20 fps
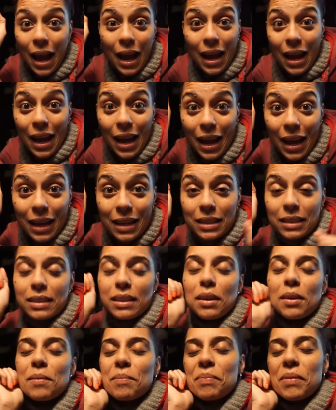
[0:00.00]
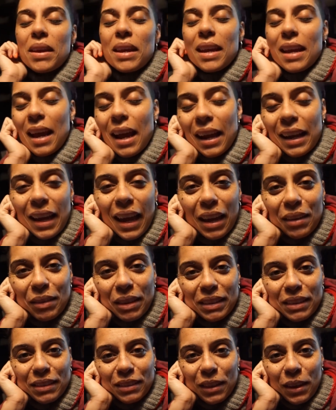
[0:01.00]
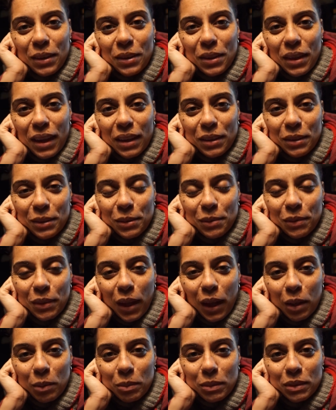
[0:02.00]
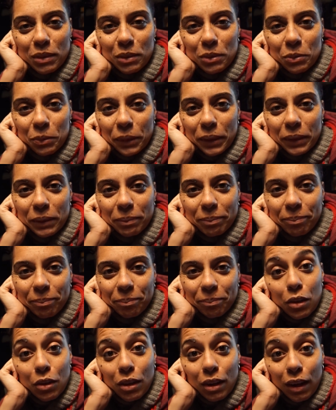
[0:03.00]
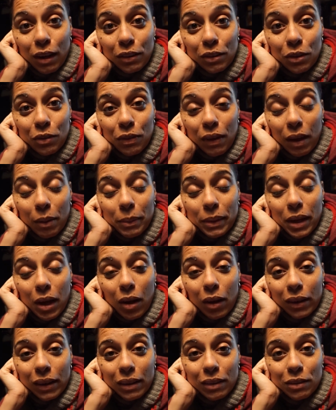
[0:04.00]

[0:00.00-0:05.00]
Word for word: Ah, so I can't wait to show you that during Vlogmas as well. You can also find me on